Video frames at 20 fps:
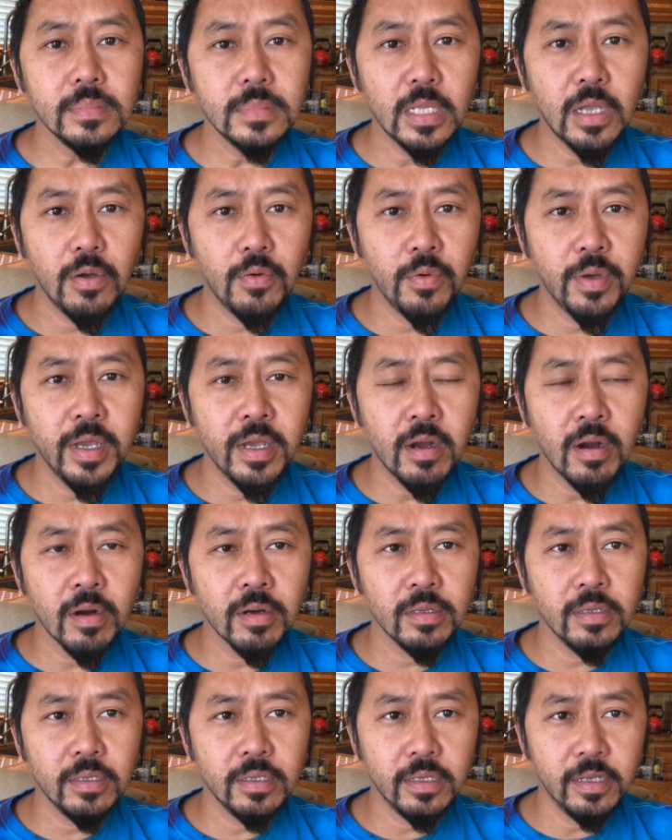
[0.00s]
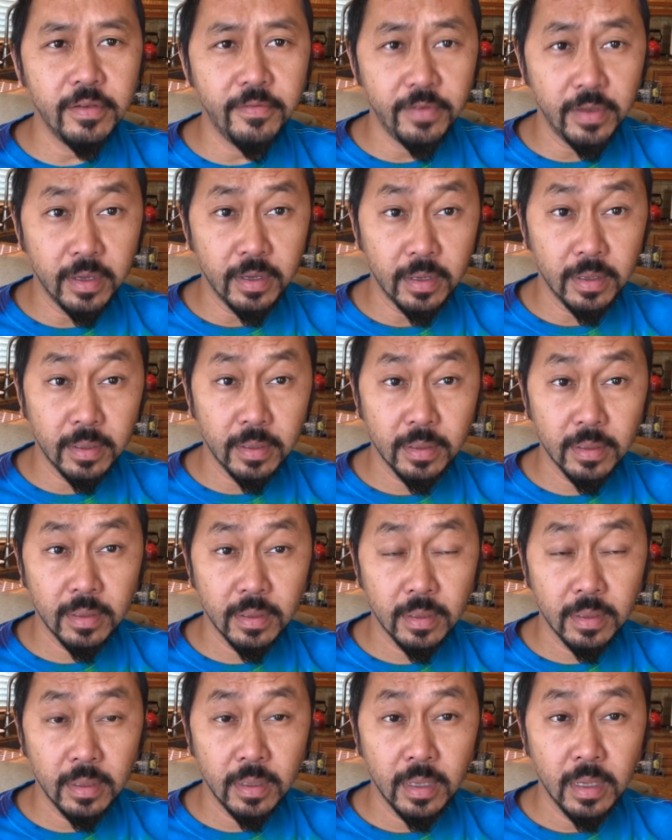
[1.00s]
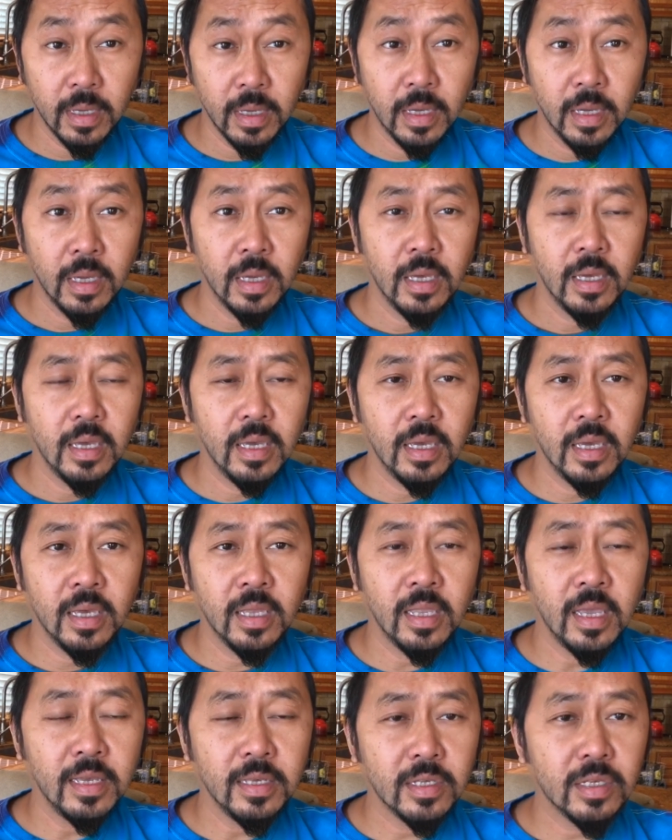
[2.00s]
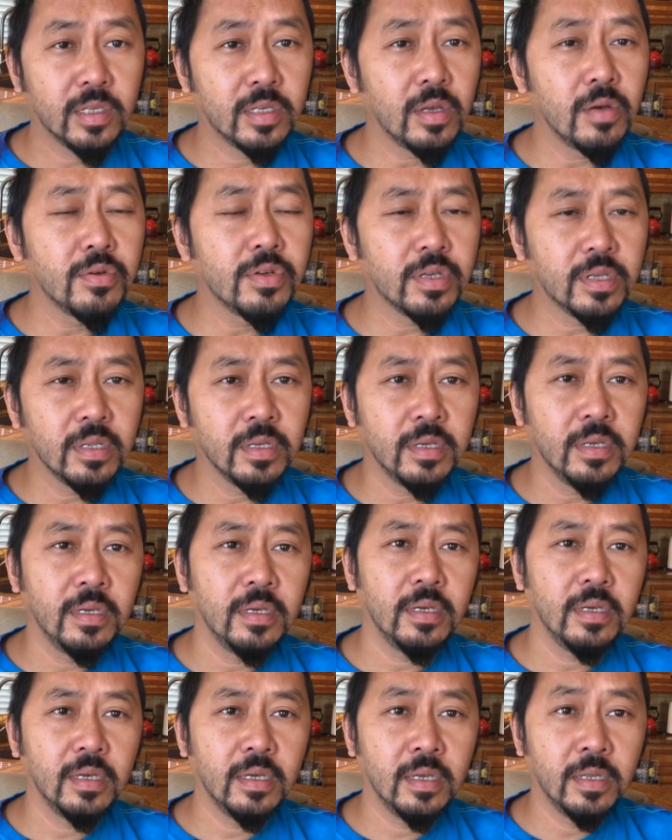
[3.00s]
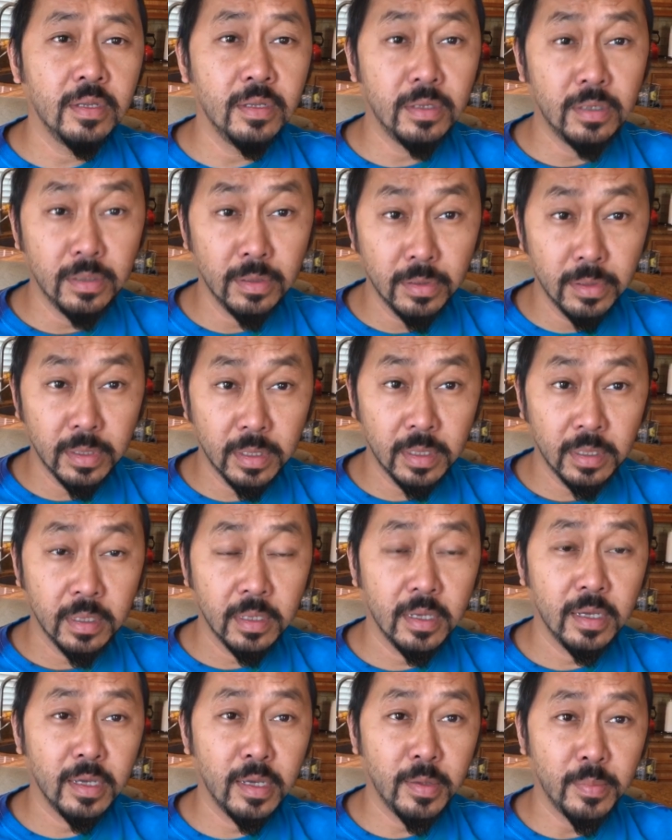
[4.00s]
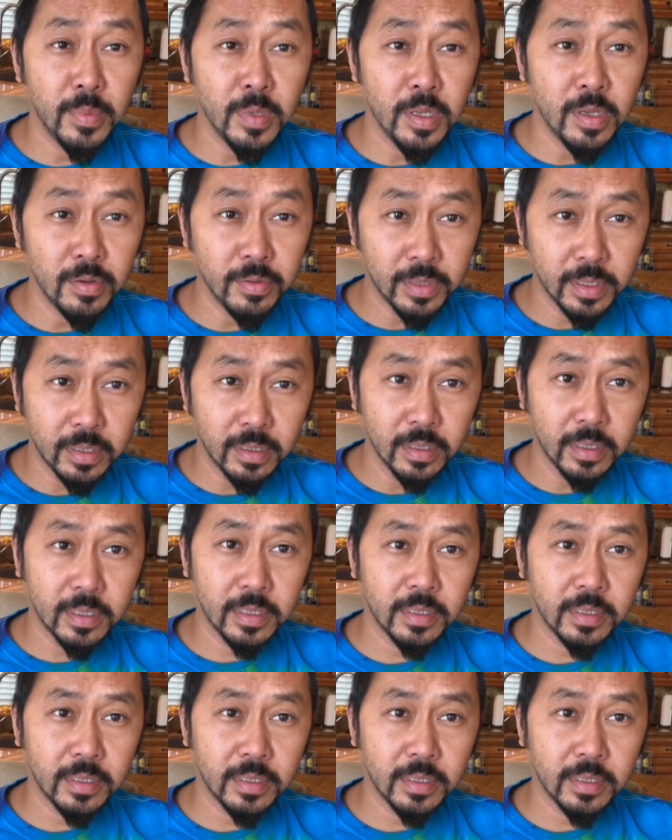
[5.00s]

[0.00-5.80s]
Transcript: We are living in a socially induced hypnosis.